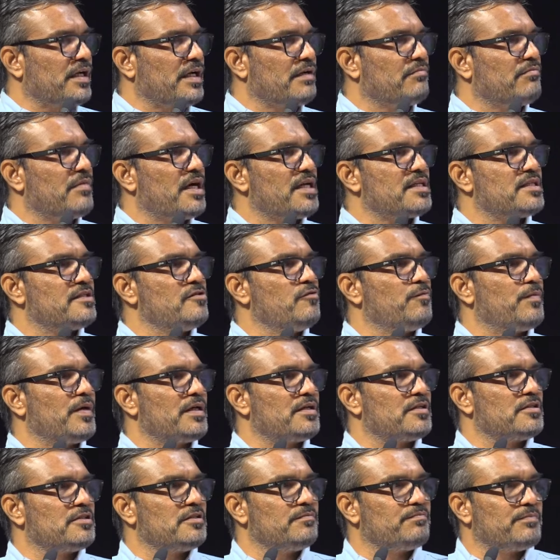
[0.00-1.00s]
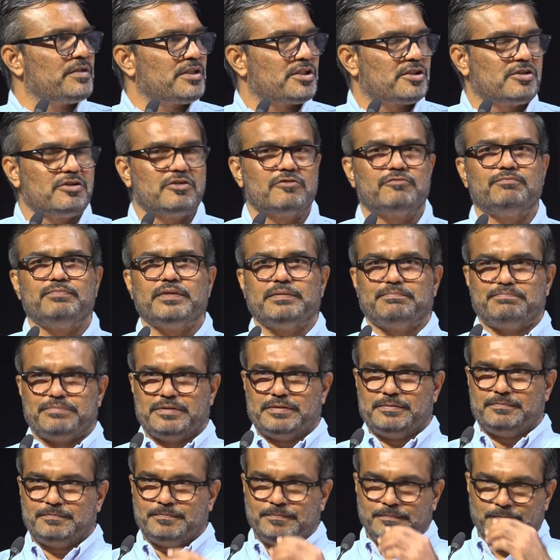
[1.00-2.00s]
and massive participation of people.
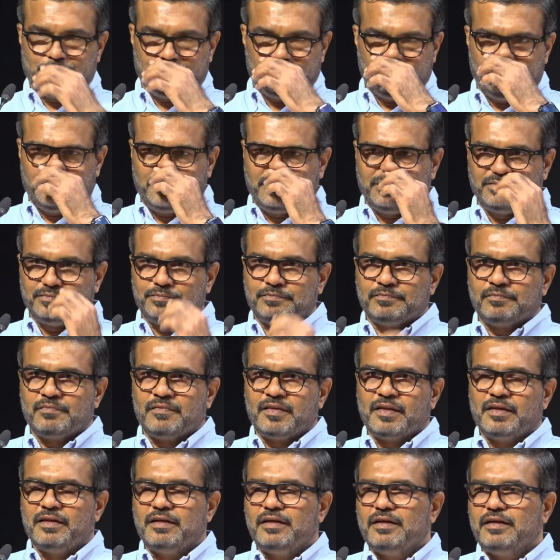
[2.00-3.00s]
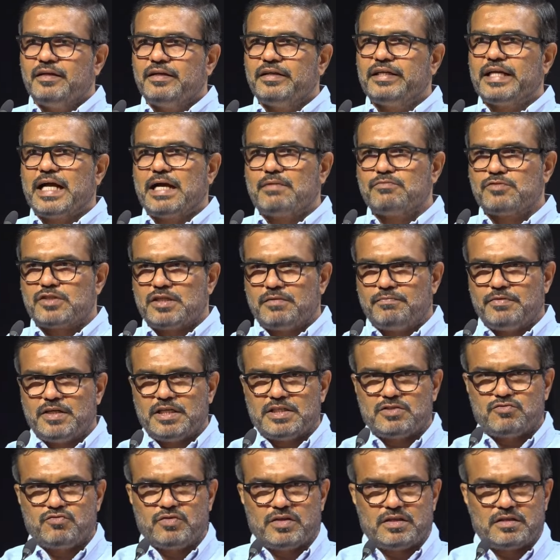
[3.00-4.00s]
Gram
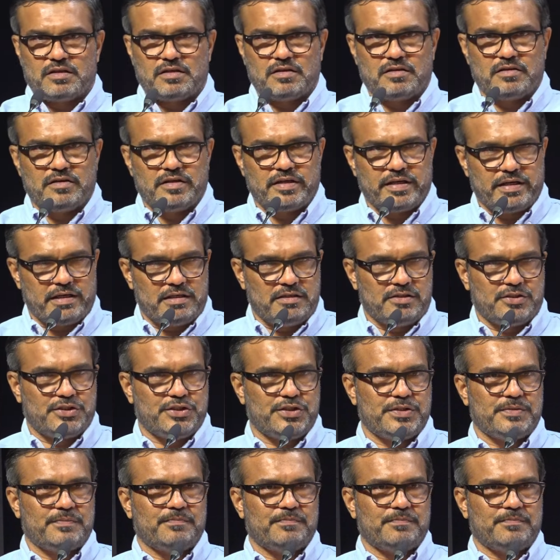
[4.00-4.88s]
Sabhas were held.